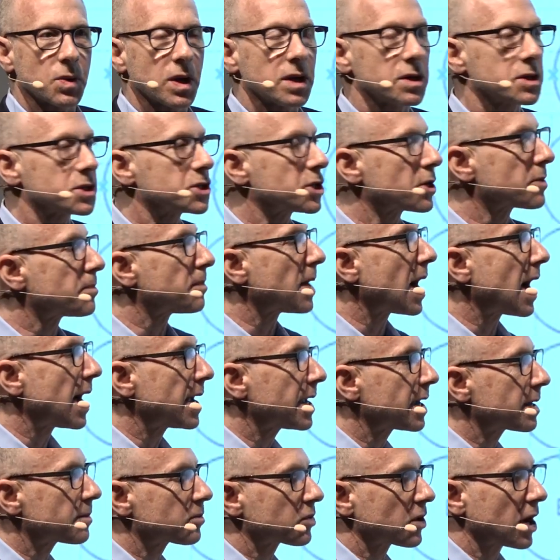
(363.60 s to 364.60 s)
well as your
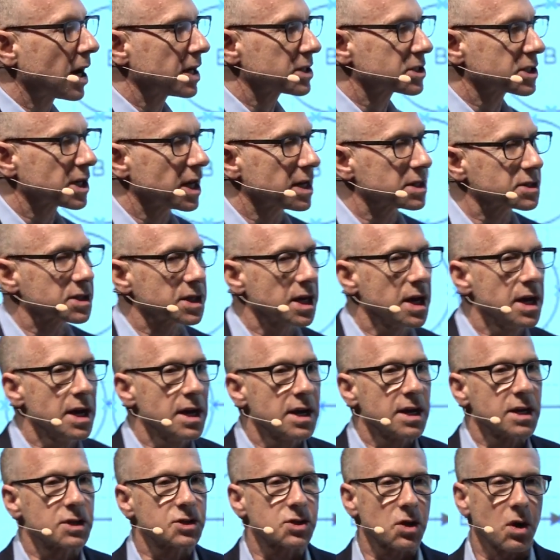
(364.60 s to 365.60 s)
buying process,
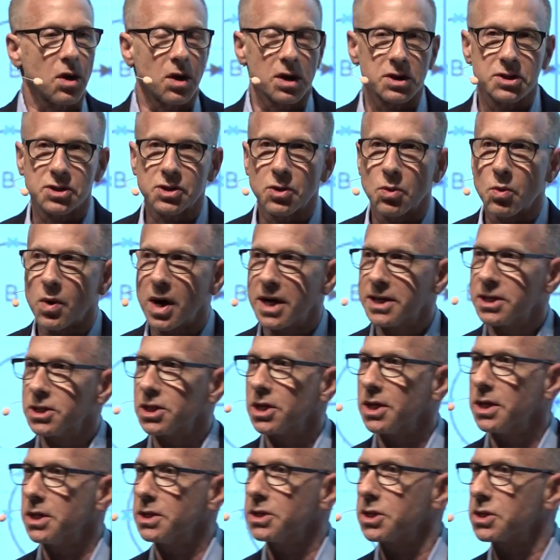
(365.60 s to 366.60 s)
it's also why
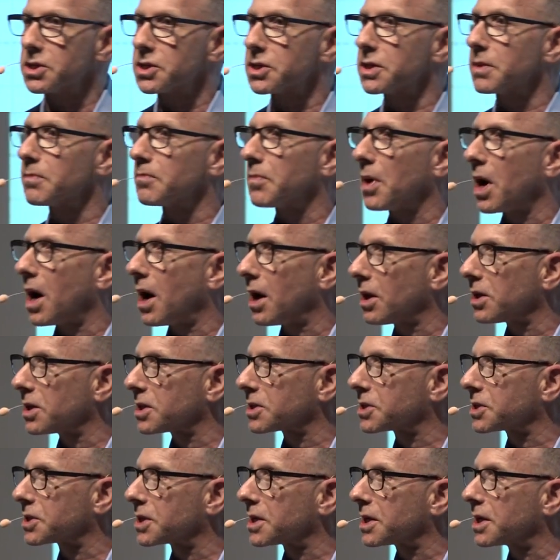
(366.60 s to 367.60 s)
changes in
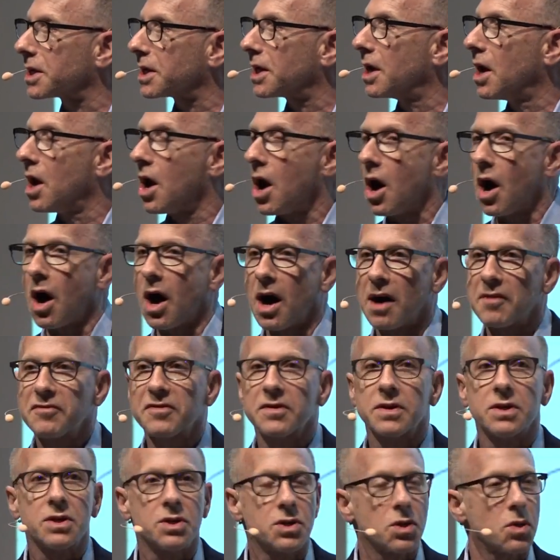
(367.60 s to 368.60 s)
policy
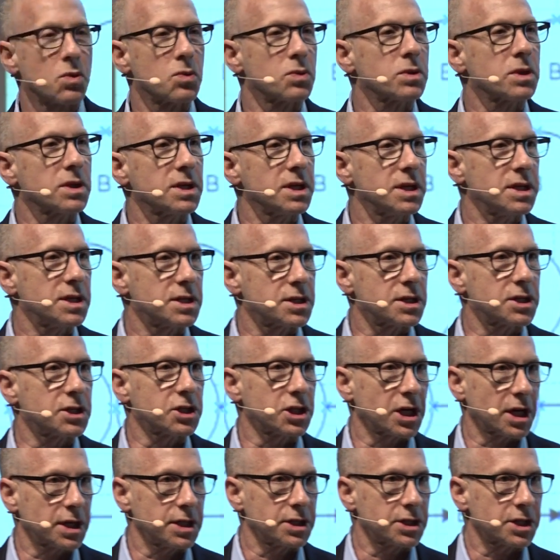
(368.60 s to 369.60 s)
often don't lead to
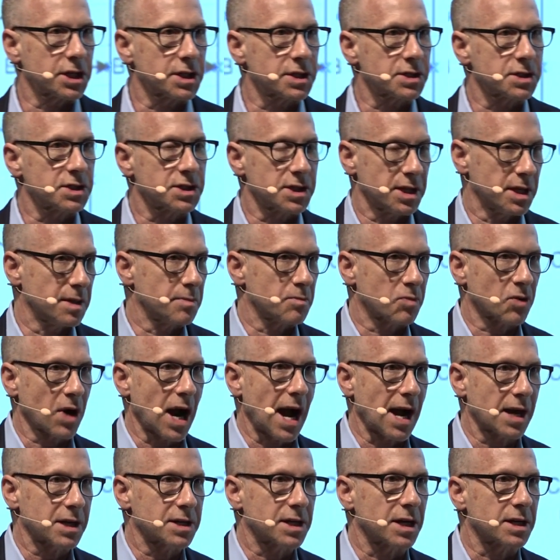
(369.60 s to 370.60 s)
changes in
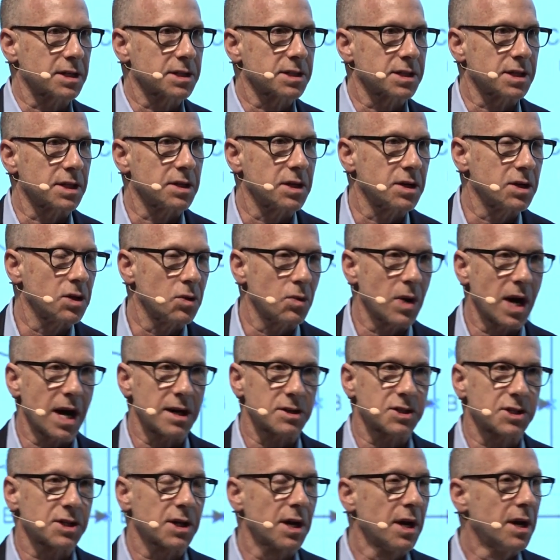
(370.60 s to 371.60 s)
practice. In the
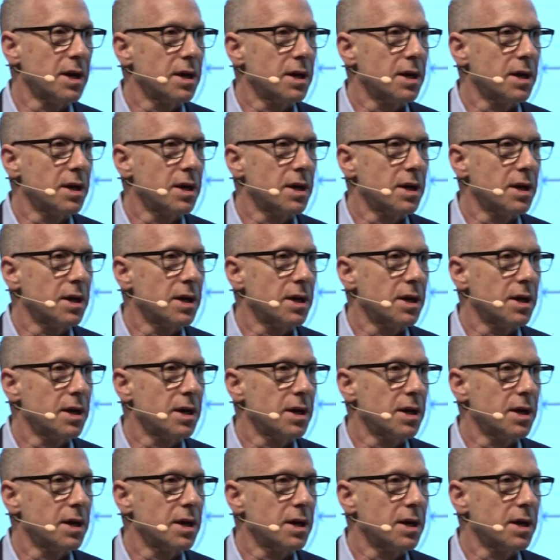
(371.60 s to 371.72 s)
US,